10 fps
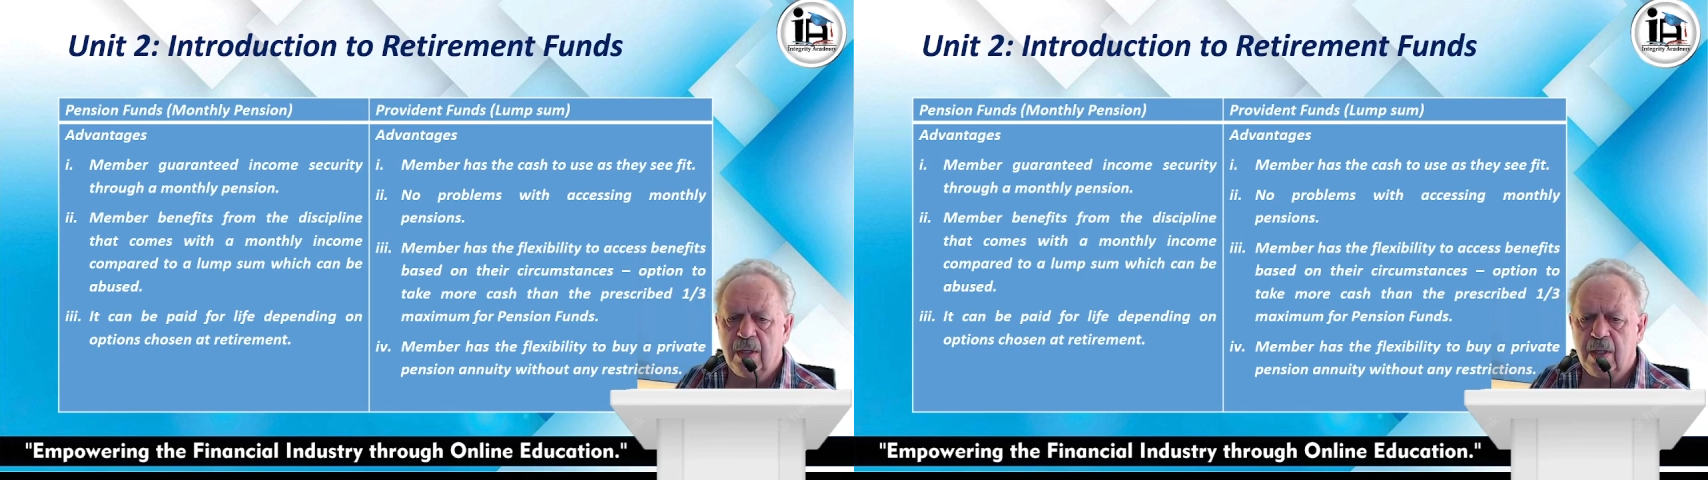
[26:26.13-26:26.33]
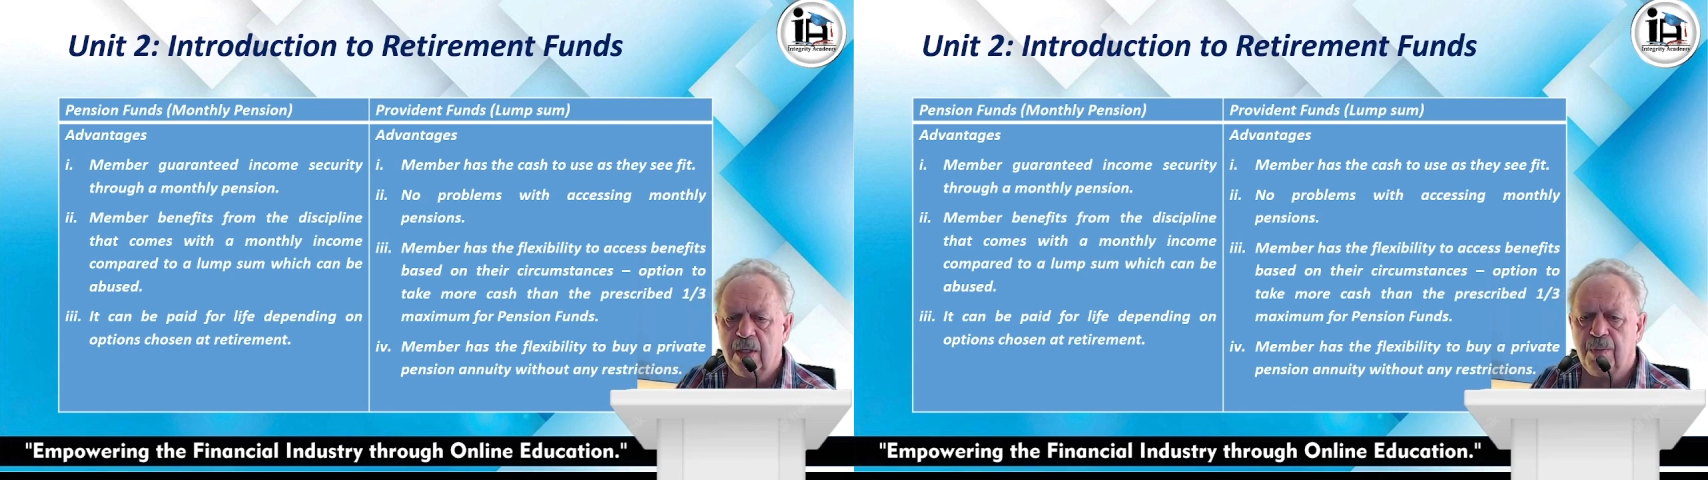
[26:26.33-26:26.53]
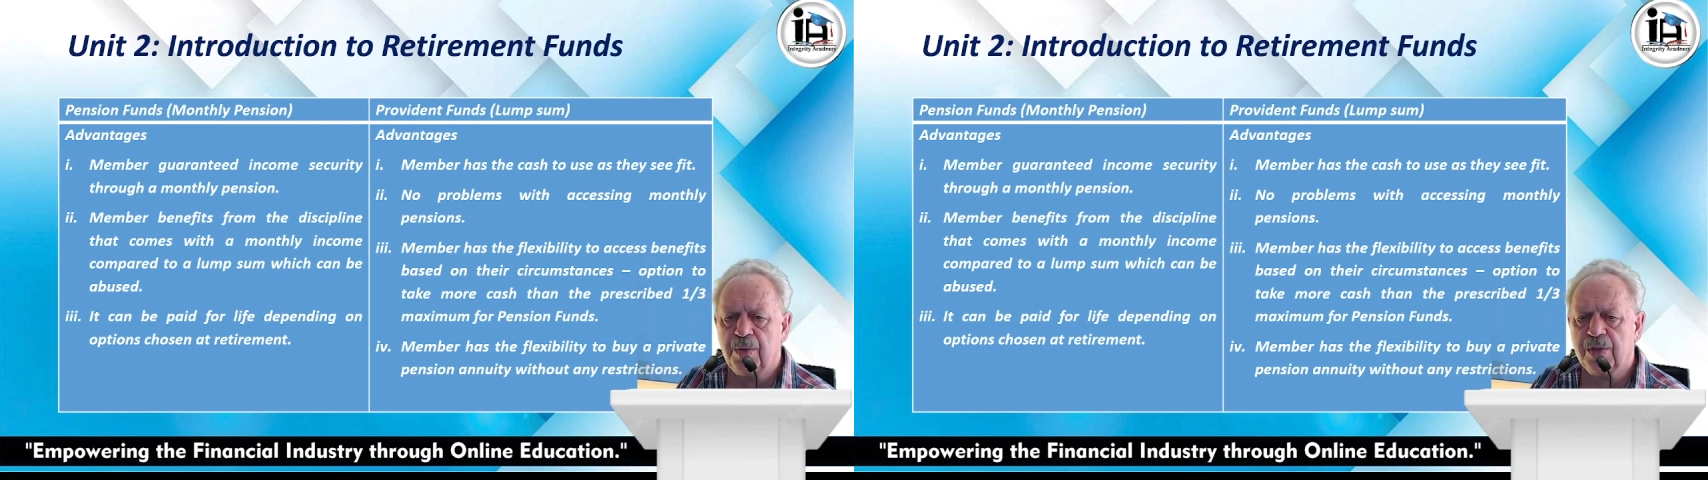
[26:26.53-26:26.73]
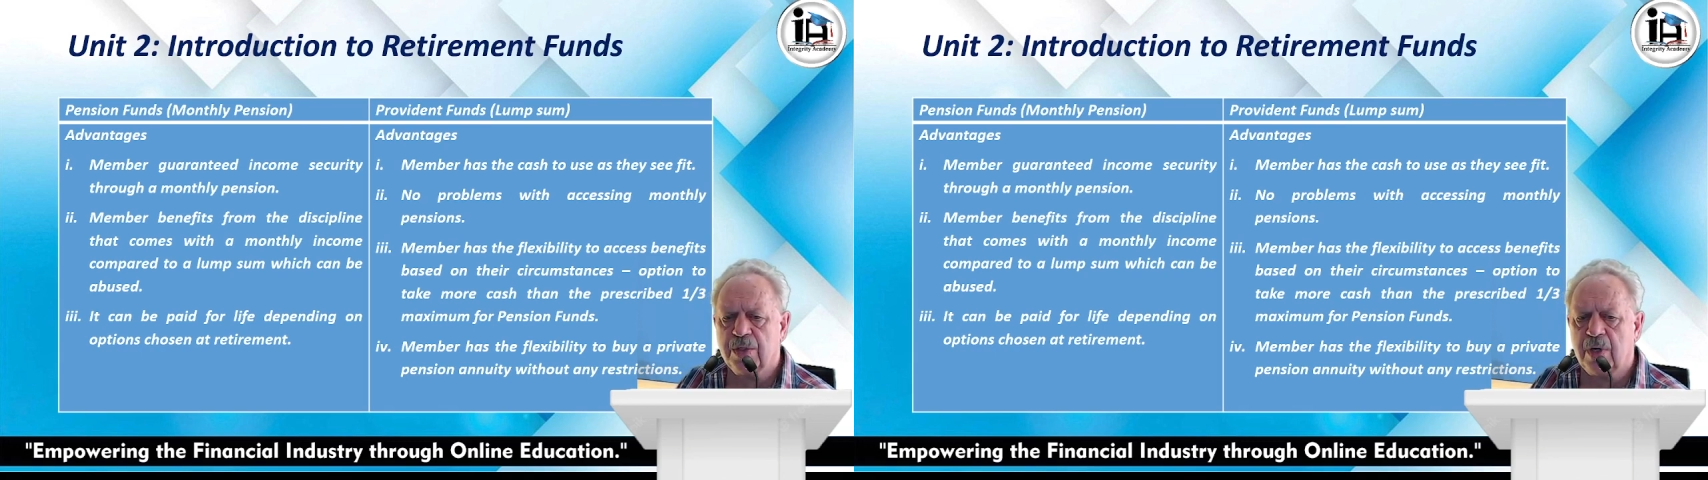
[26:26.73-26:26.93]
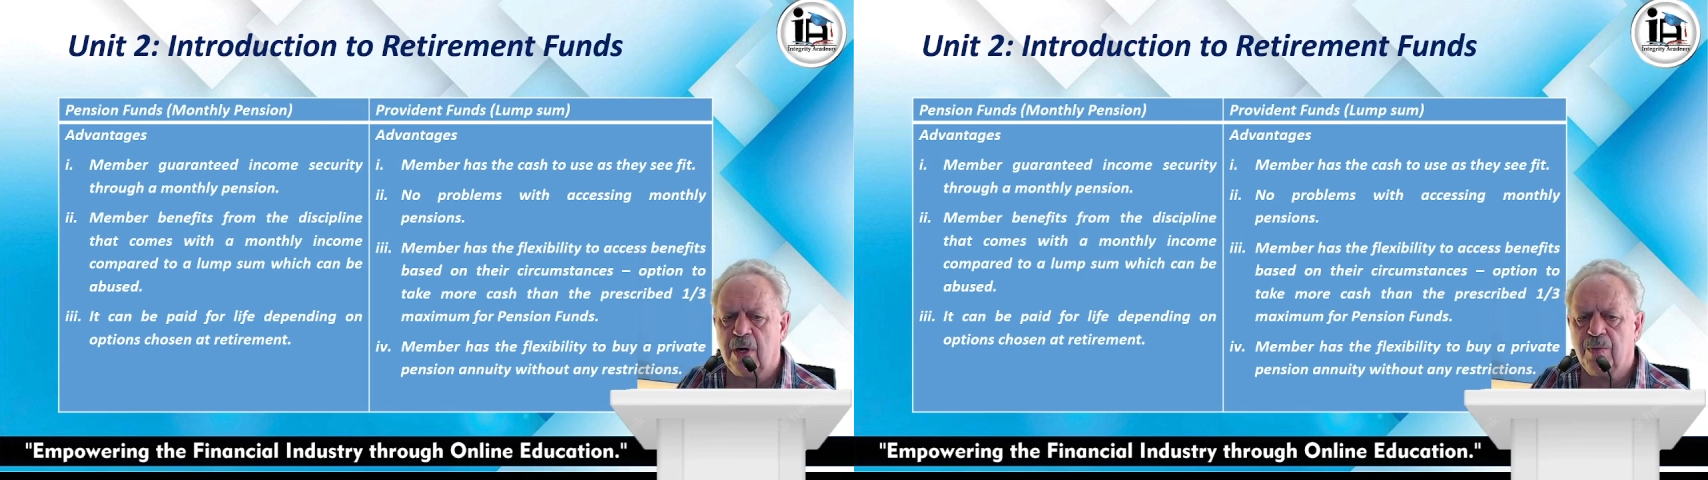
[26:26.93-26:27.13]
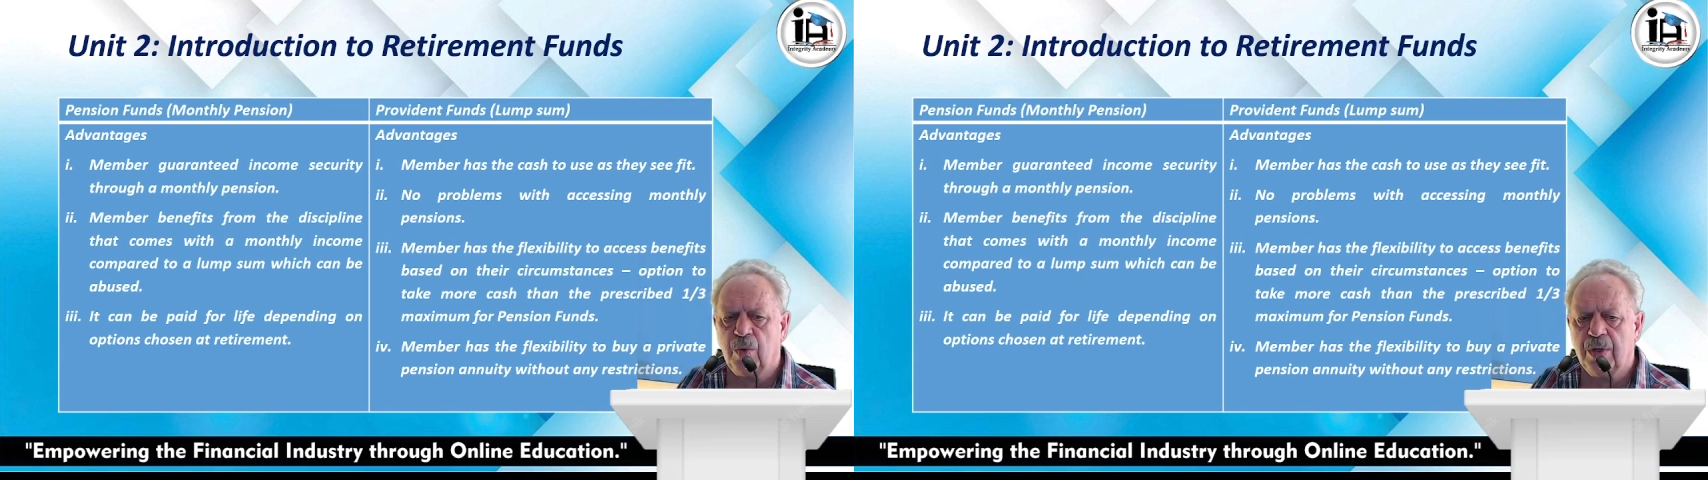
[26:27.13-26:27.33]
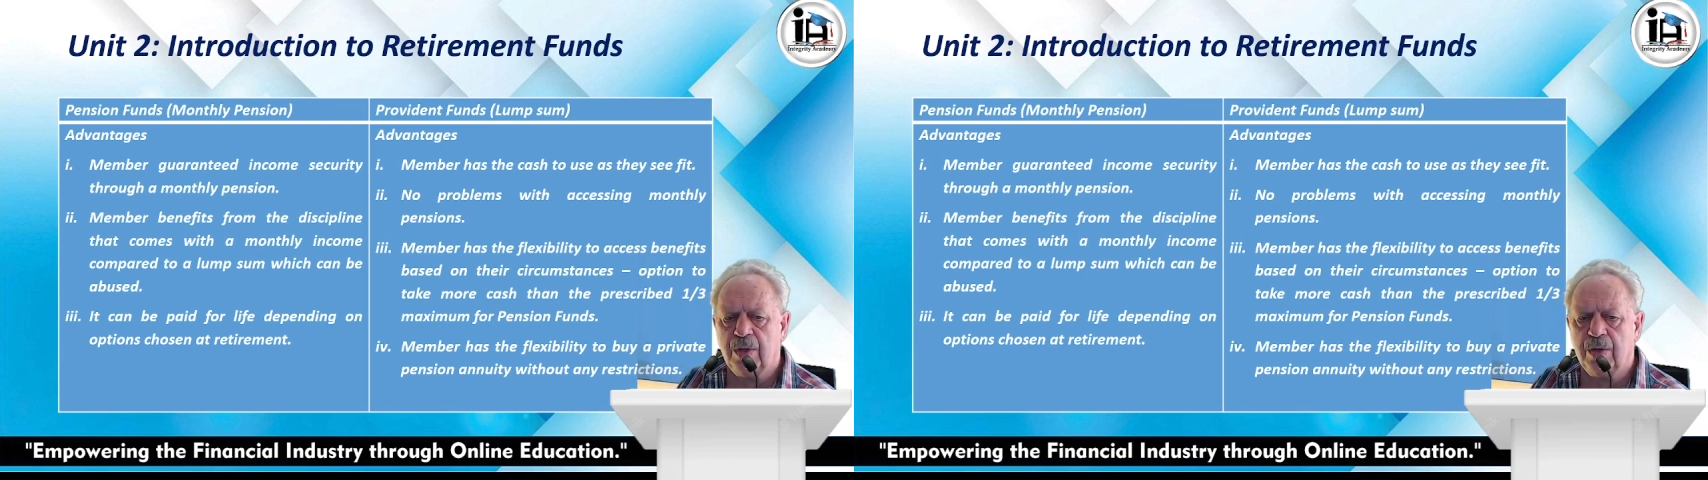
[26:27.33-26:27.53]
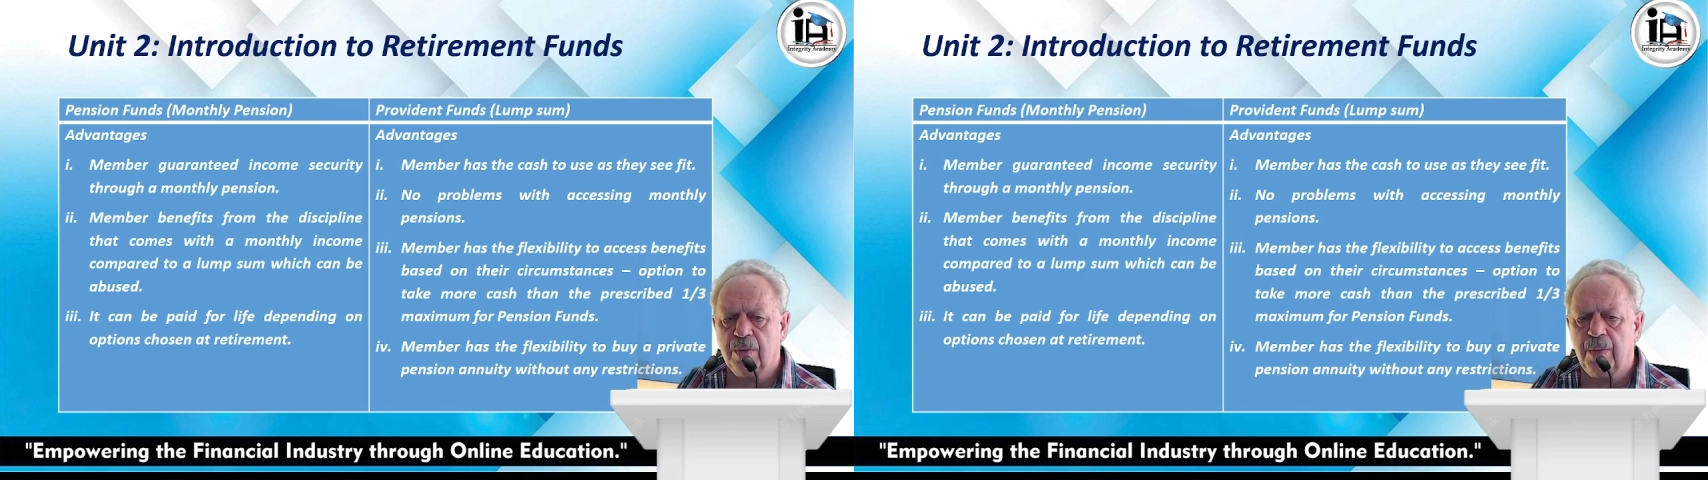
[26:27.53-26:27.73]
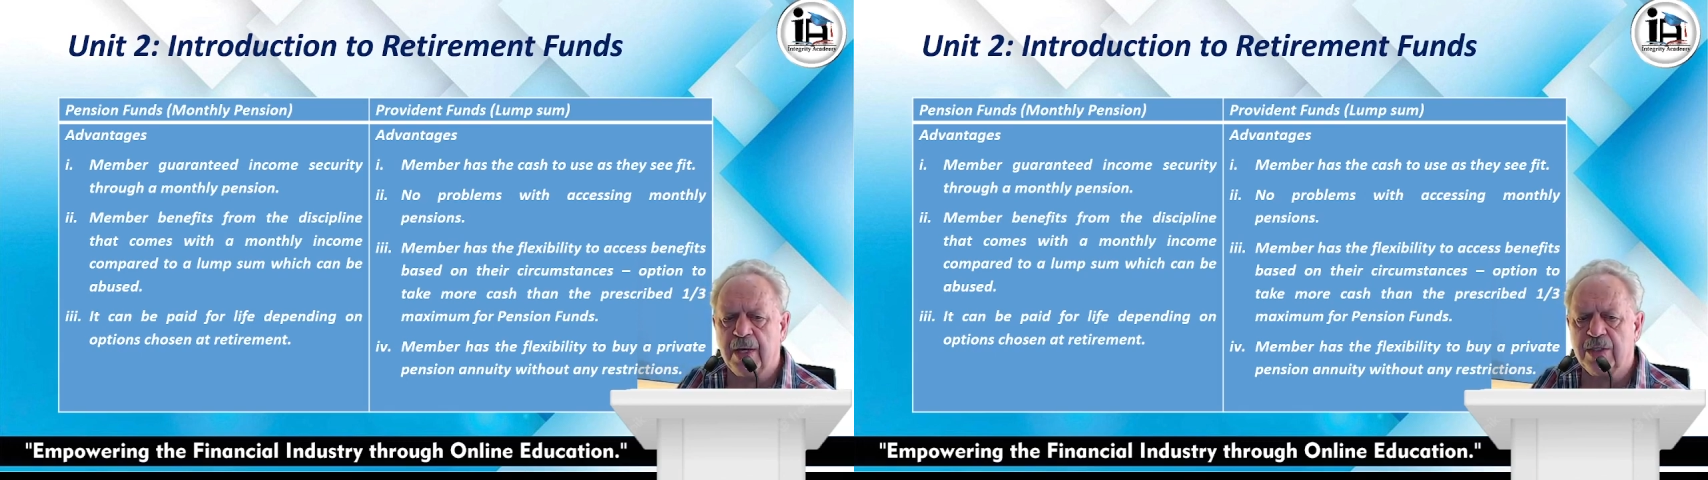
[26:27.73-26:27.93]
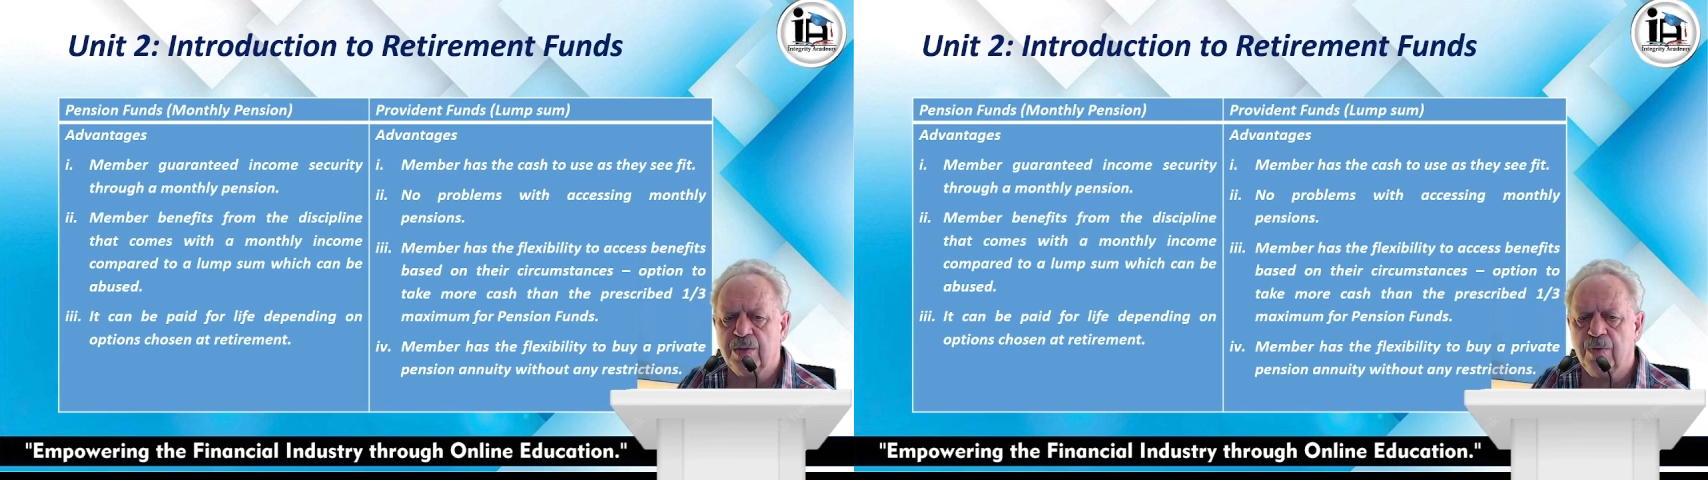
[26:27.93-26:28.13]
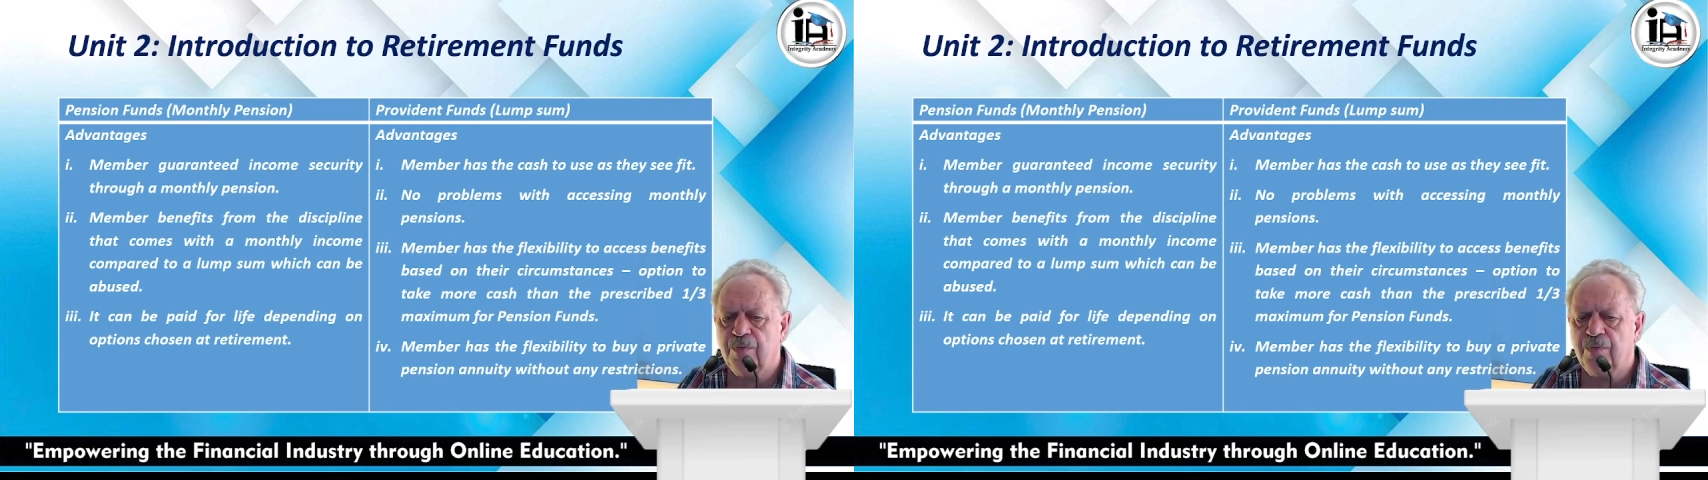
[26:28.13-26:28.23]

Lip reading: than the prescribed 1/3 maximum